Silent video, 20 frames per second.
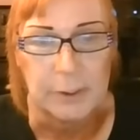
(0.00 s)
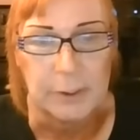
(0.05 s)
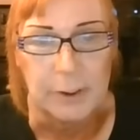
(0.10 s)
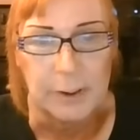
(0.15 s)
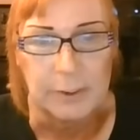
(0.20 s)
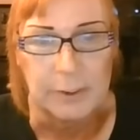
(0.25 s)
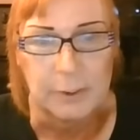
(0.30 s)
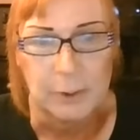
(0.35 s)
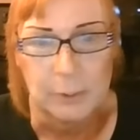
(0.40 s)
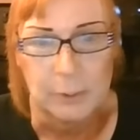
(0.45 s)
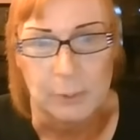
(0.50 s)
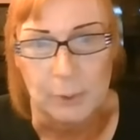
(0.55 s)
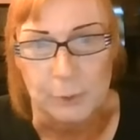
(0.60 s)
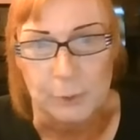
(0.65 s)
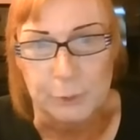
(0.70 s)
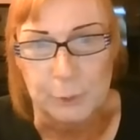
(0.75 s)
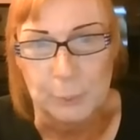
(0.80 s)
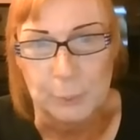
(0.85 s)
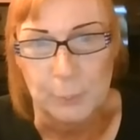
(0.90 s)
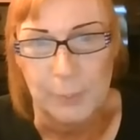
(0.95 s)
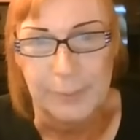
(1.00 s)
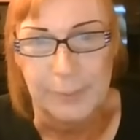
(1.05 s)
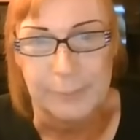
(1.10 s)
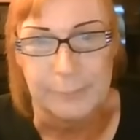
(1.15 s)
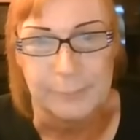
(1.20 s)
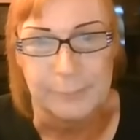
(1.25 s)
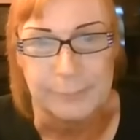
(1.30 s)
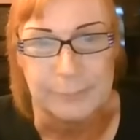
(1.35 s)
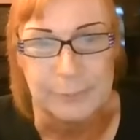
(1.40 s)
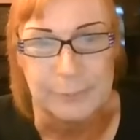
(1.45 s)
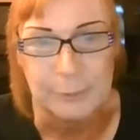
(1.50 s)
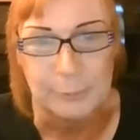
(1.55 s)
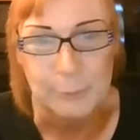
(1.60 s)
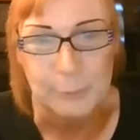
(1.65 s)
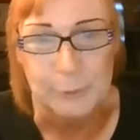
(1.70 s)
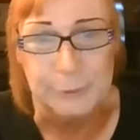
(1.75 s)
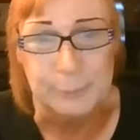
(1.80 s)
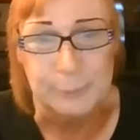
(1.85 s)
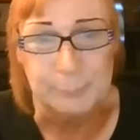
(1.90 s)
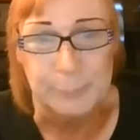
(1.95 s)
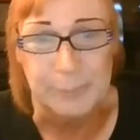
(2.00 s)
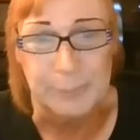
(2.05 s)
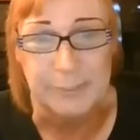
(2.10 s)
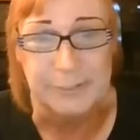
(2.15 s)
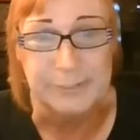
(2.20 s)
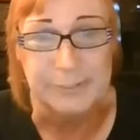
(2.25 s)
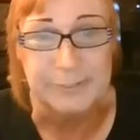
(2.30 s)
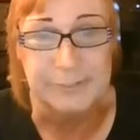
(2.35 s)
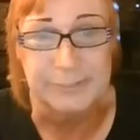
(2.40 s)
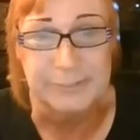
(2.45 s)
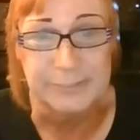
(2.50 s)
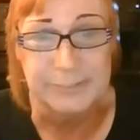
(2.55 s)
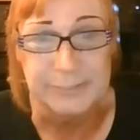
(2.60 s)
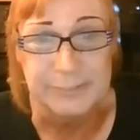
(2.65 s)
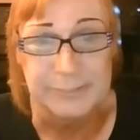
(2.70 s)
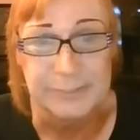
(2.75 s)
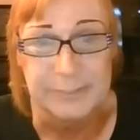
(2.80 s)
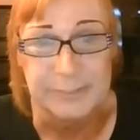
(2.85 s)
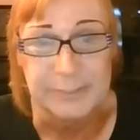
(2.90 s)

I know all too well what the price is